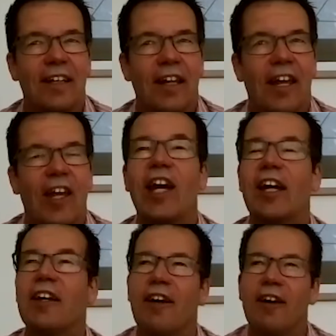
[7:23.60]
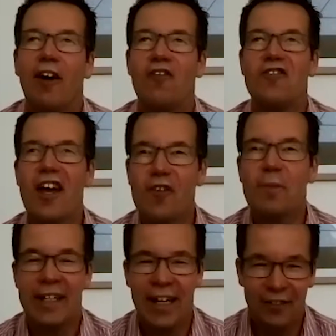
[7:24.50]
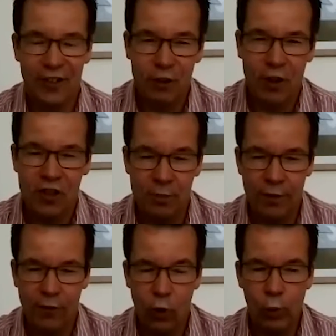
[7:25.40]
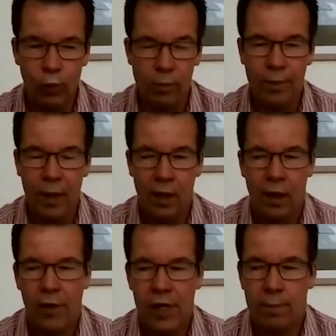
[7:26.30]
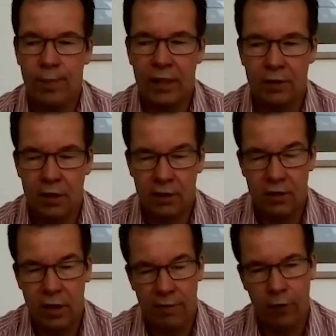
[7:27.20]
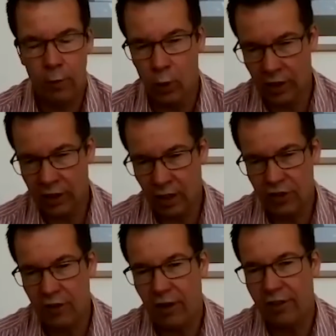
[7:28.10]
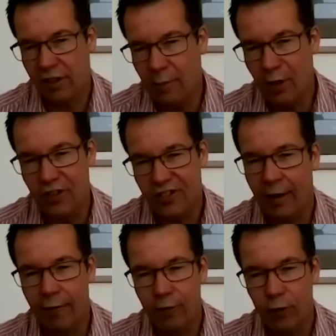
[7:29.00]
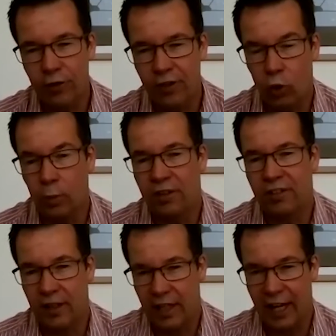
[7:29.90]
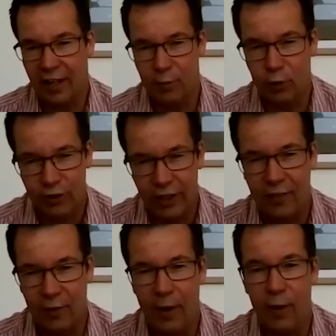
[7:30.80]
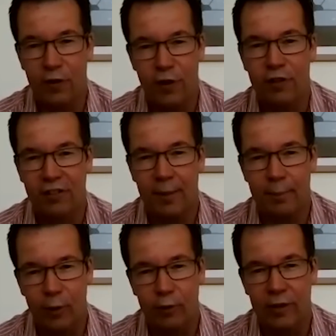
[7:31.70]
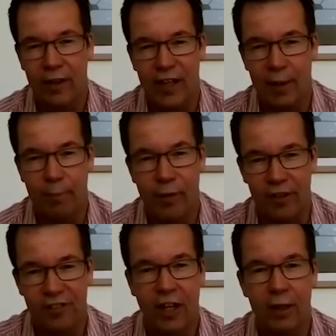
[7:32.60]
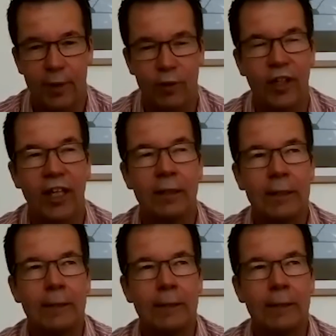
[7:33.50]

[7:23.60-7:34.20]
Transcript: Okay, I've never been asked those questions before. I think because a Formula One car generates so much downforce, it almost certainly has more drag than both Usain Bolt and the Empire State Building.